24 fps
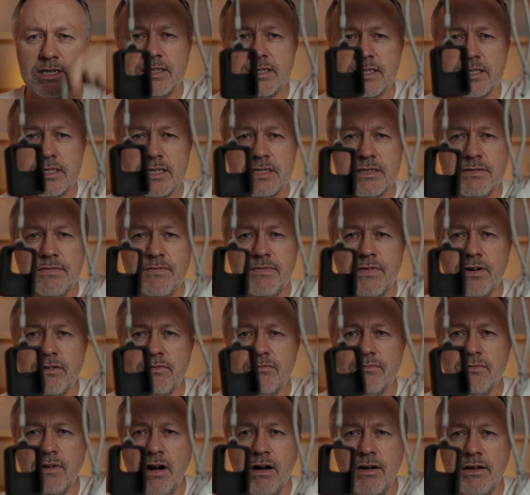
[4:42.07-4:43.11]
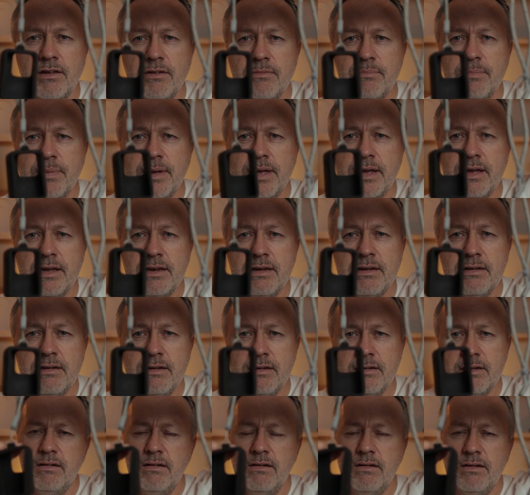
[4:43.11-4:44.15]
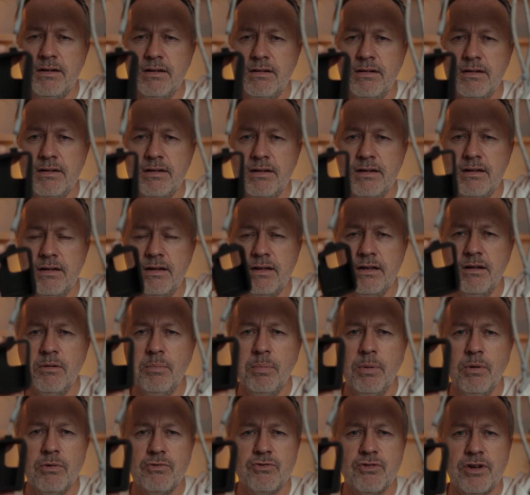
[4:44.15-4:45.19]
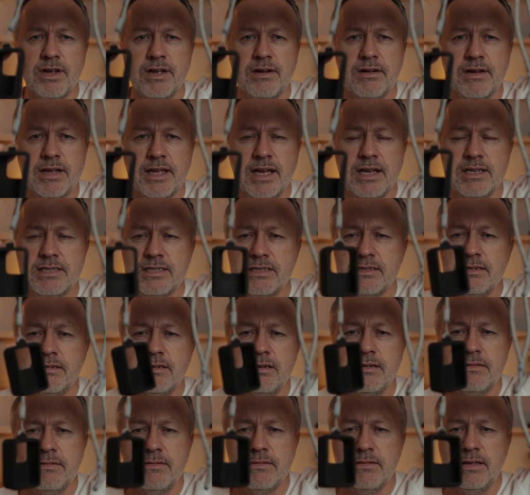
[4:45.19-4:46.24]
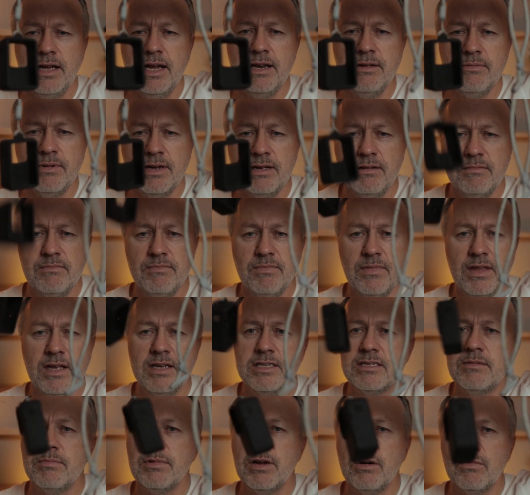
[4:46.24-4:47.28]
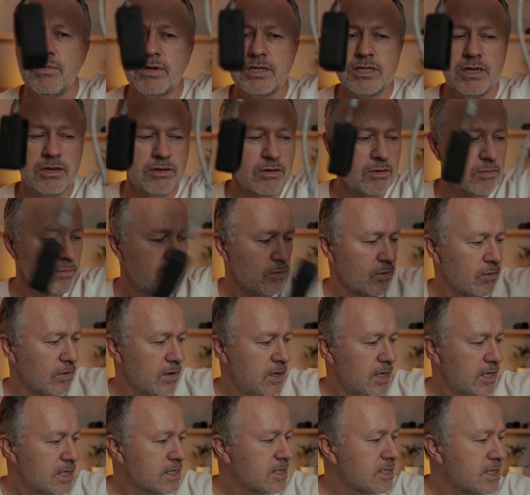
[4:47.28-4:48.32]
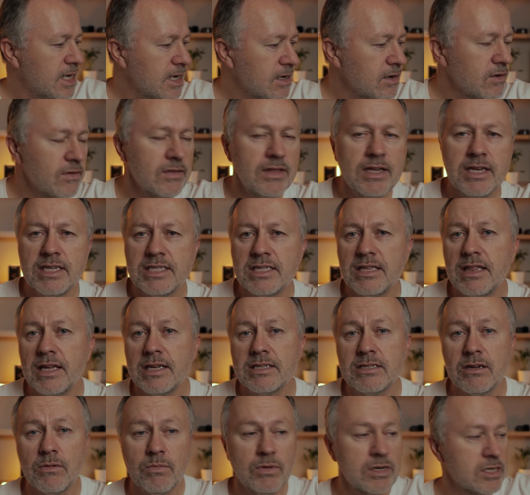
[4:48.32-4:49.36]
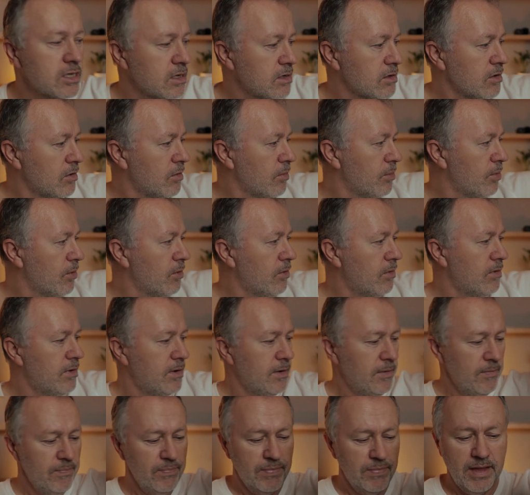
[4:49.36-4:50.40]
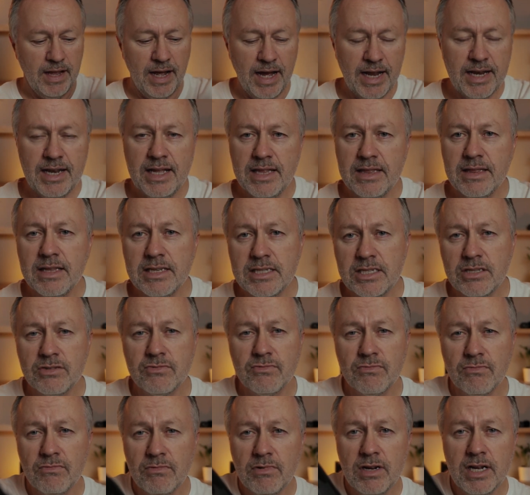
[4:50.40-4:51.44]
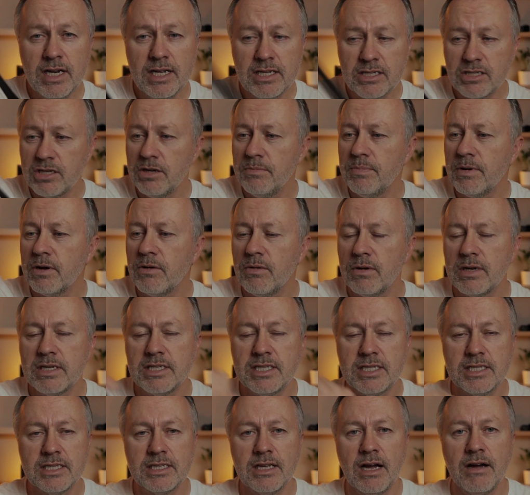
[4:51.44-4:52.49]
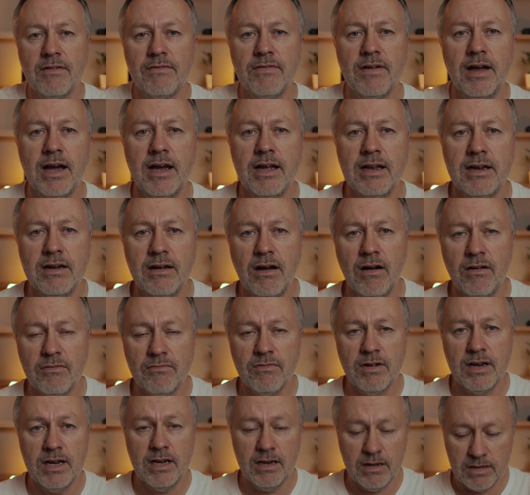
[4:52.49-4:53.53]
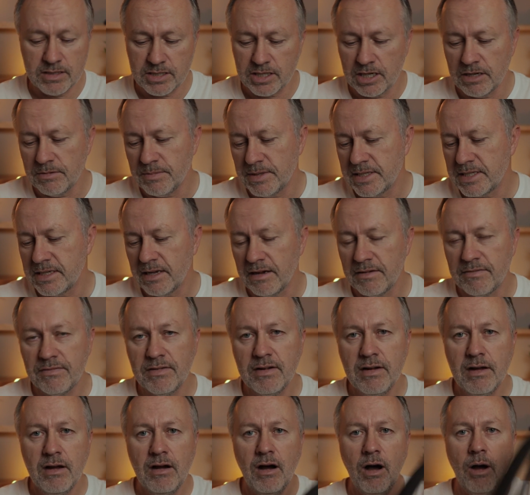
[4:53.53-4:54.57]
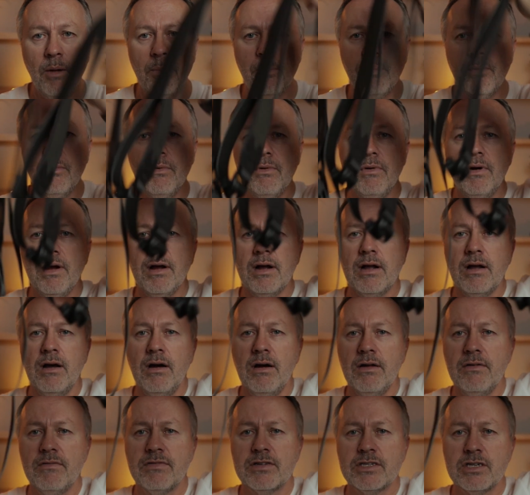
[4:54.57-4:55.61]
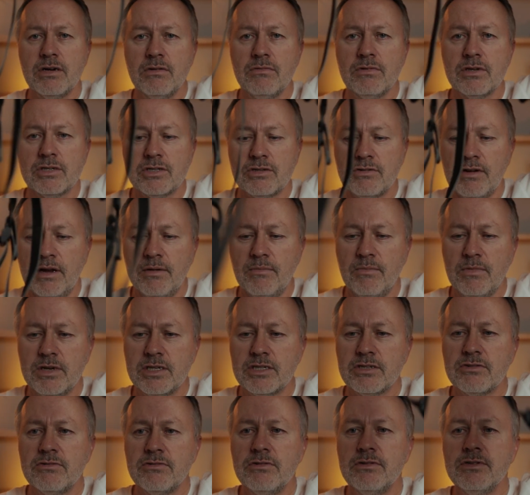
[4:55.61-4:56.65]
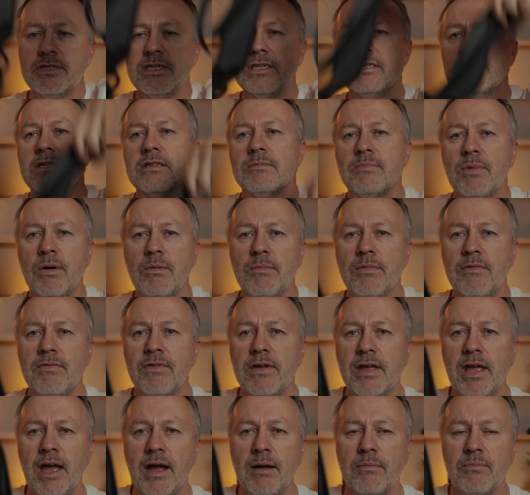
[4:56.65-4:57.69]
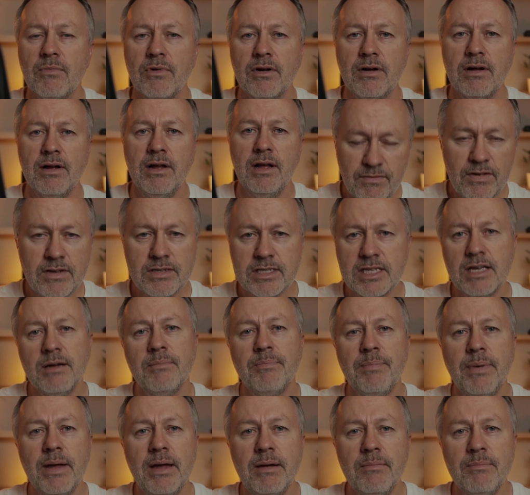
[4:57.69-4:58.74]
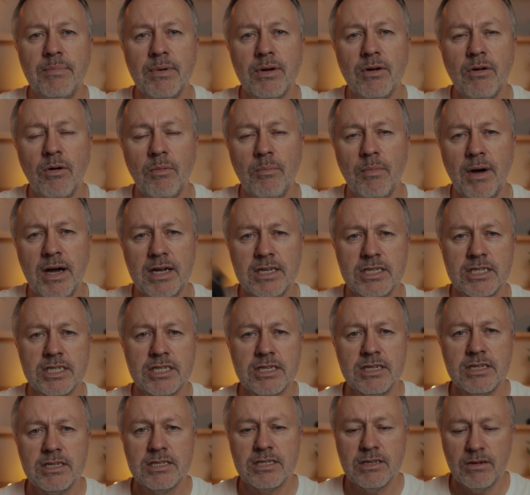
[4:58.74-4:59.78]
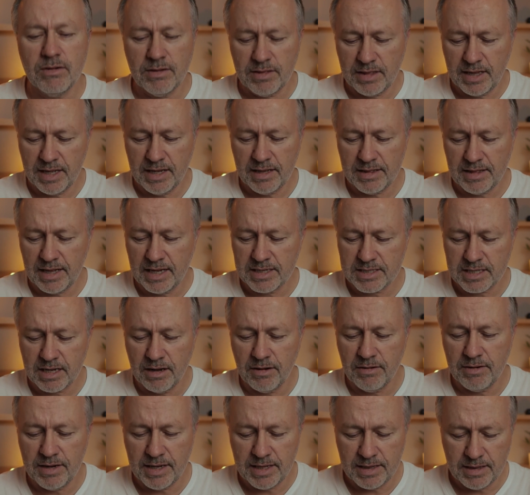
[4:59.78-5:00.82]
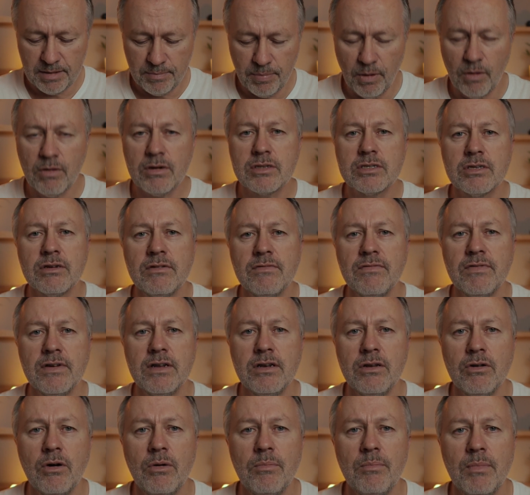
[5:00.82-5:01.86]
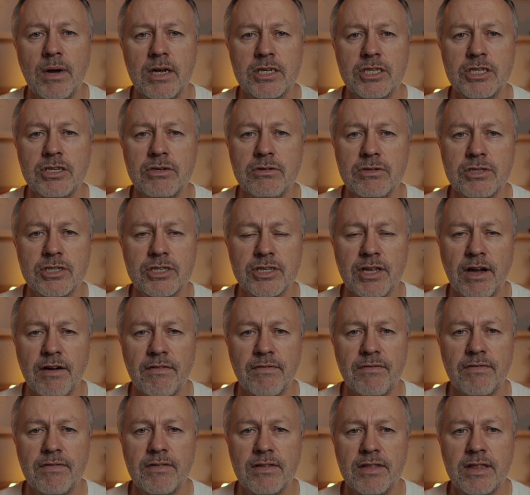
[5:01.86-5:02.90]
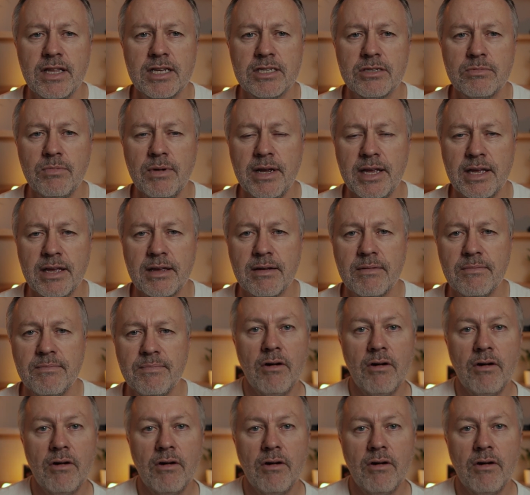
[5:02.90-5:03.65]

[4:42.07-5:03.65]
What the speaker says: It just doesn't feel right being, I don't know, portrait, I guess. Anyway, something I wish I'd not bought. Second on the list of things I wish I'd not bought, and this is really super quality stuff, and I really like Joby stuff. I bought a kind of shoulder strap which screws into the bottom of your camera. I've used it a bit, but not much, so I think that's going in the box of not much used stuff. this week.